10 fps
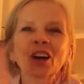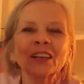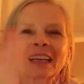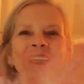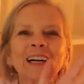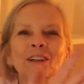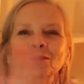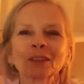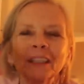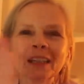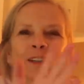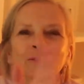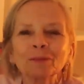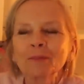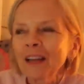Okay, enough.
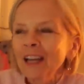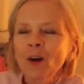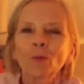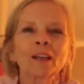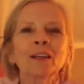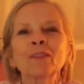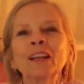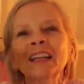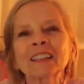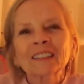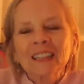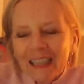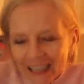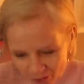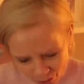We'll leave the links to
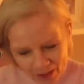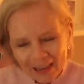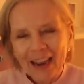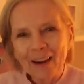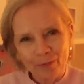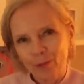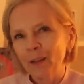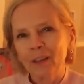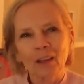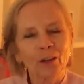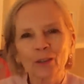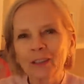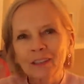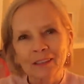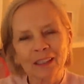literally everything,
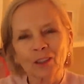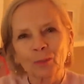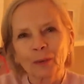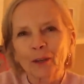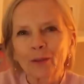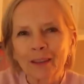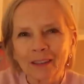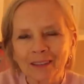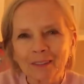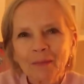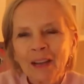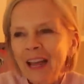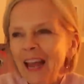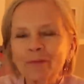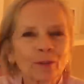including his single, below this.
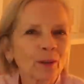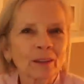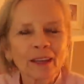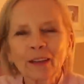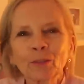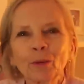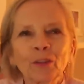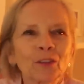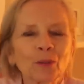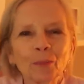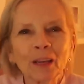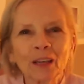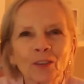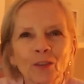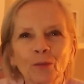Everything. Everyone that's
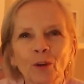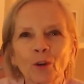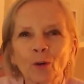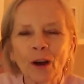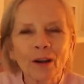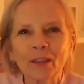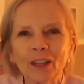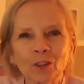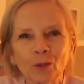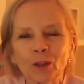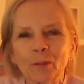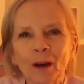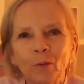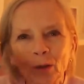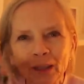appeared on the vlog, whatever they're talking
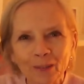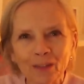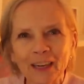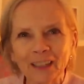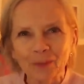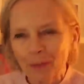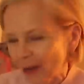about, we'll leave the links